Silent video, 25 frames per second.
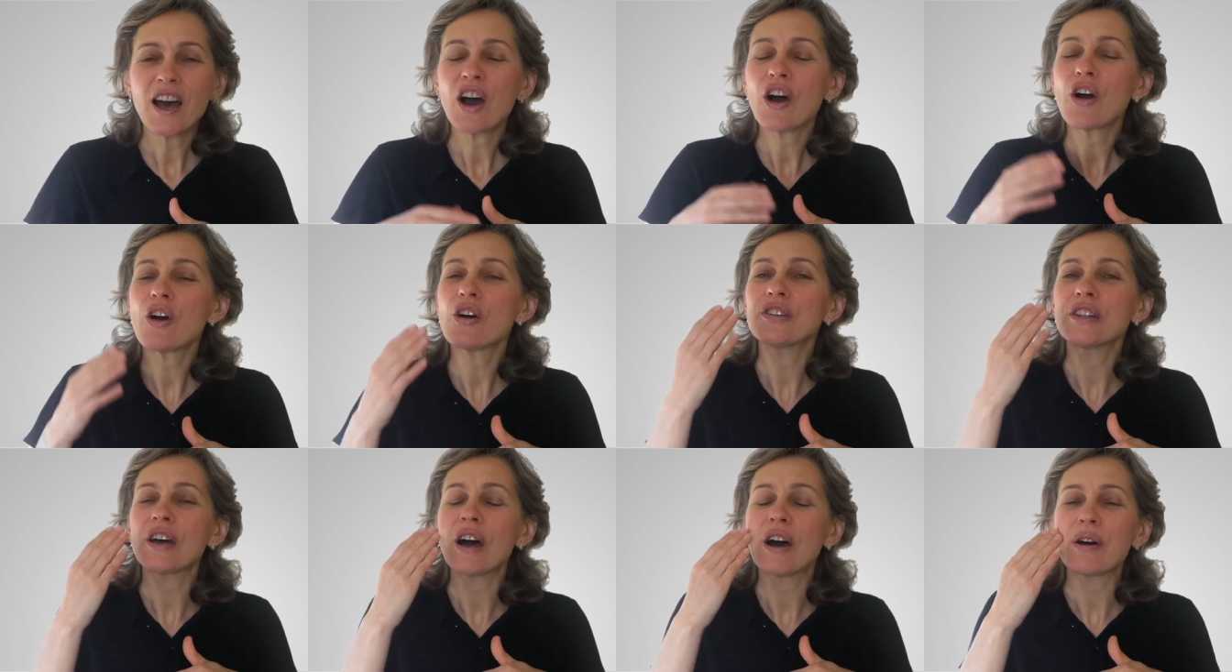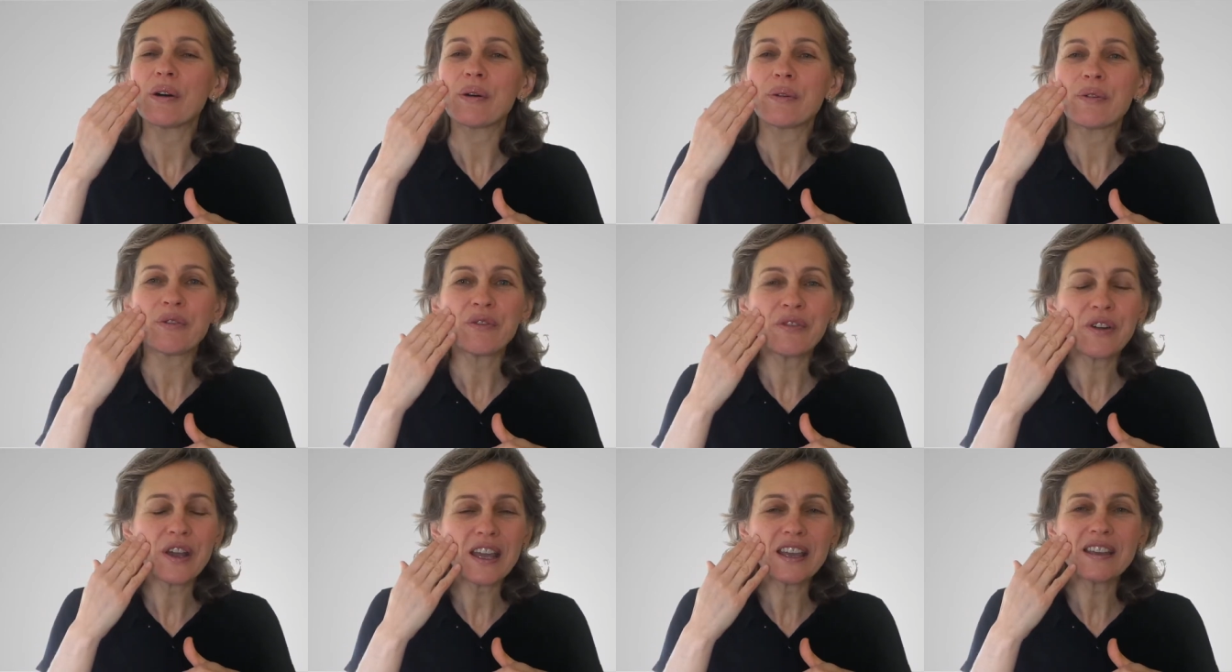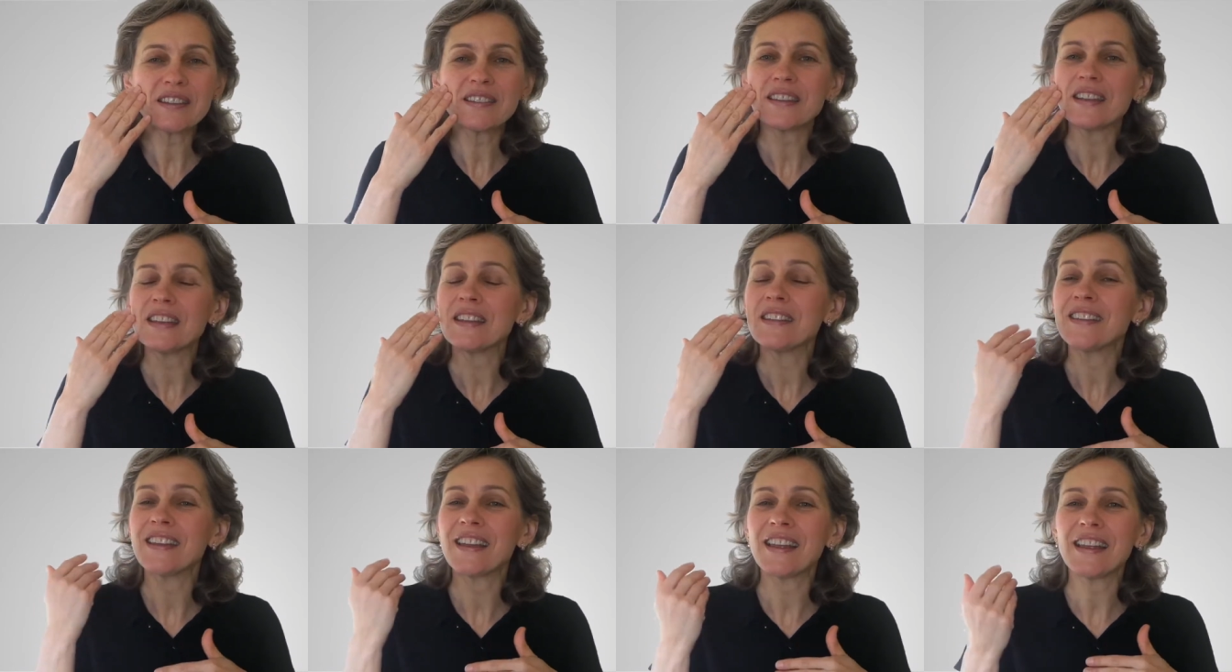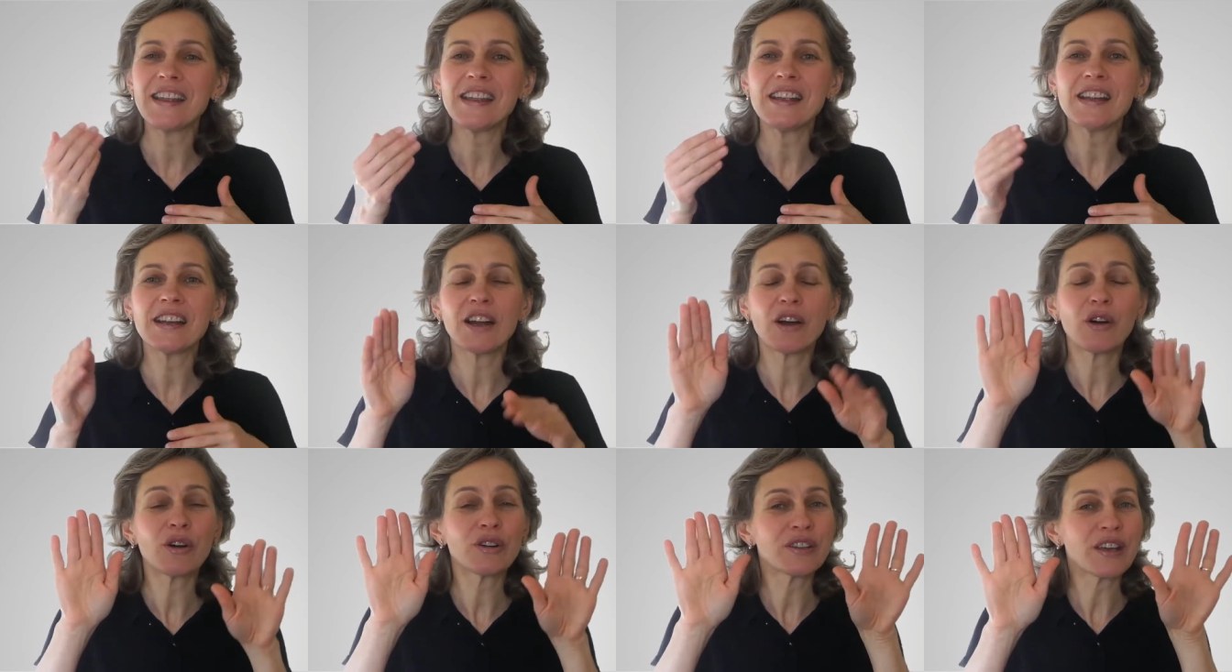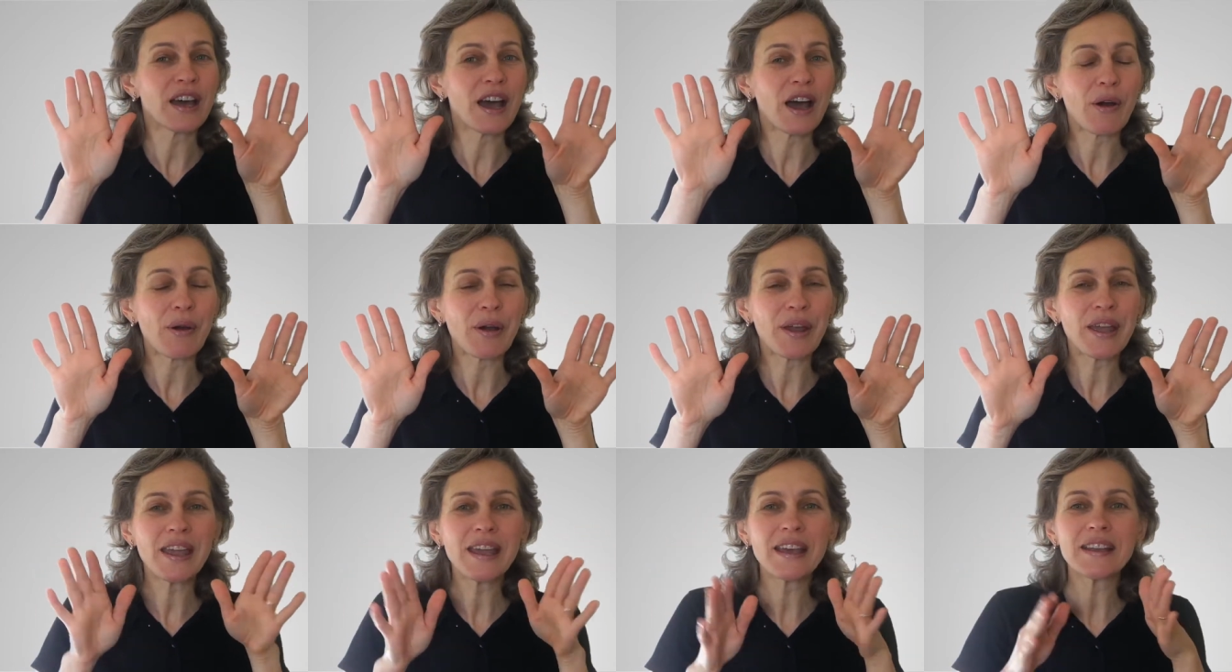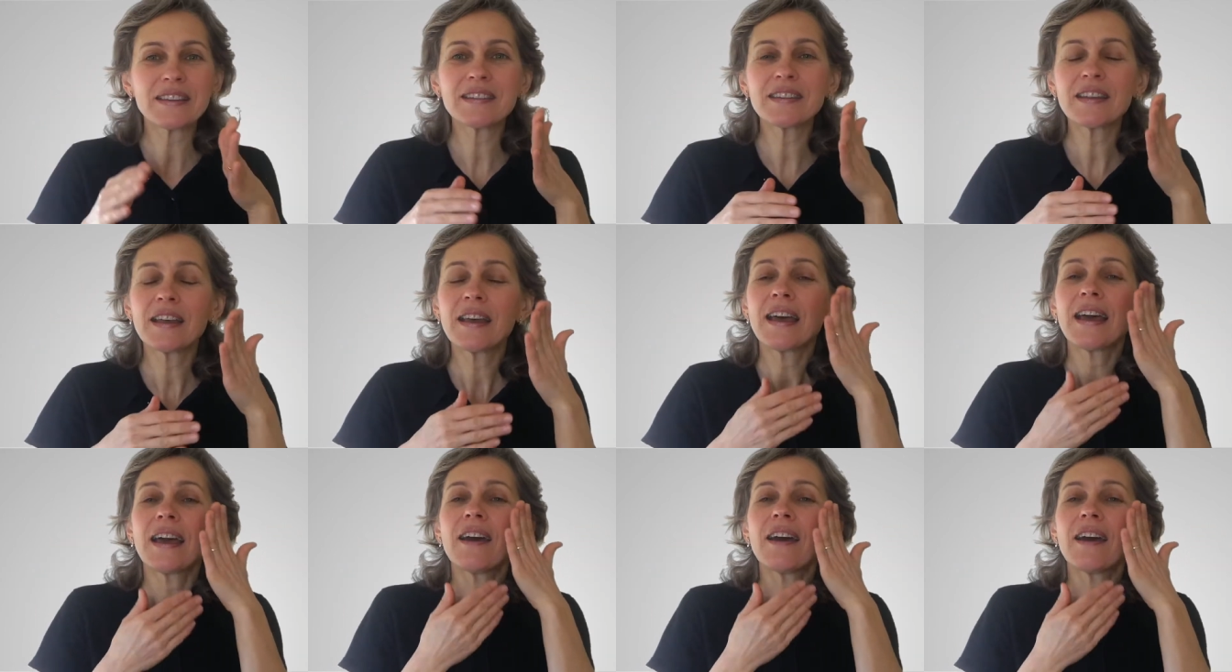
on our face, in the air, on our hands,